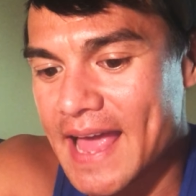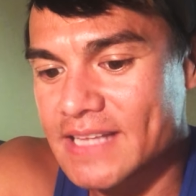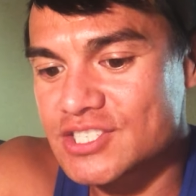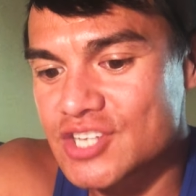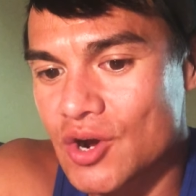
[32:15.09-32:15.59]

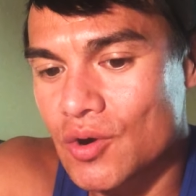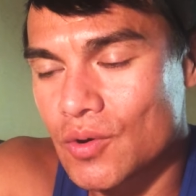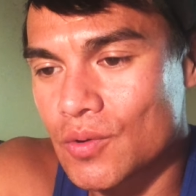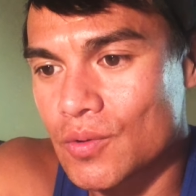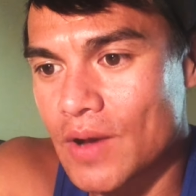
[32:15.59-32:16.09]
And
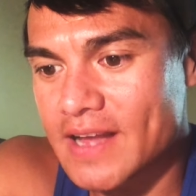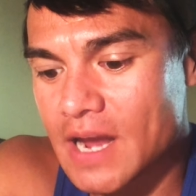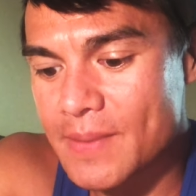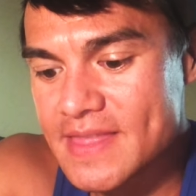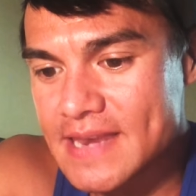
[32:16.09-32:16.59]
so I
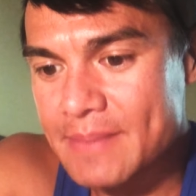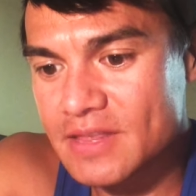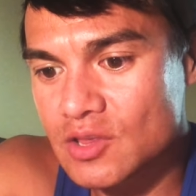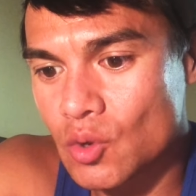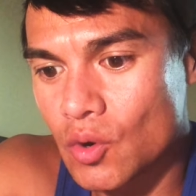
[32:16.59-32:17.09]
come in the name
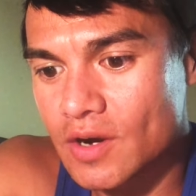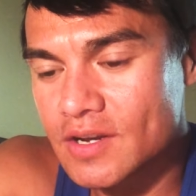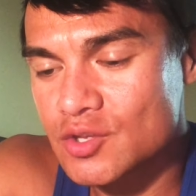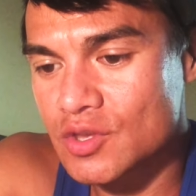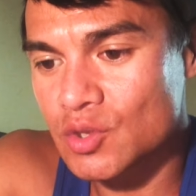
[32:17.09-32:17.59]
of the
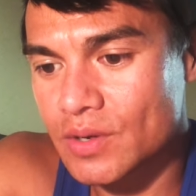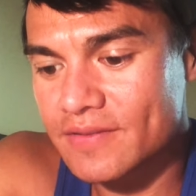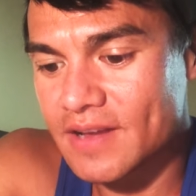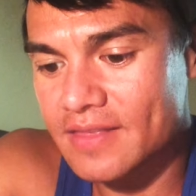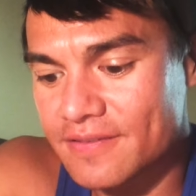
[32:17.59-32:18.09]
Lord to the glory
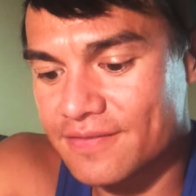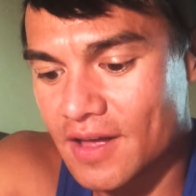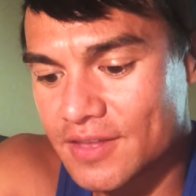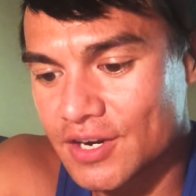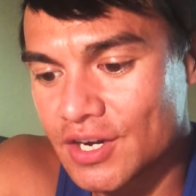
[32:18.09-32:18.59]
of God the
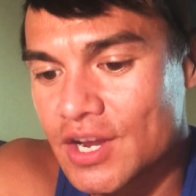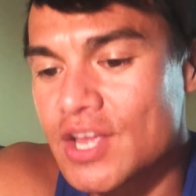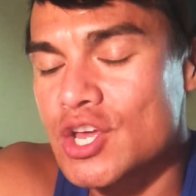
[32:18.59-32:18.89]
Father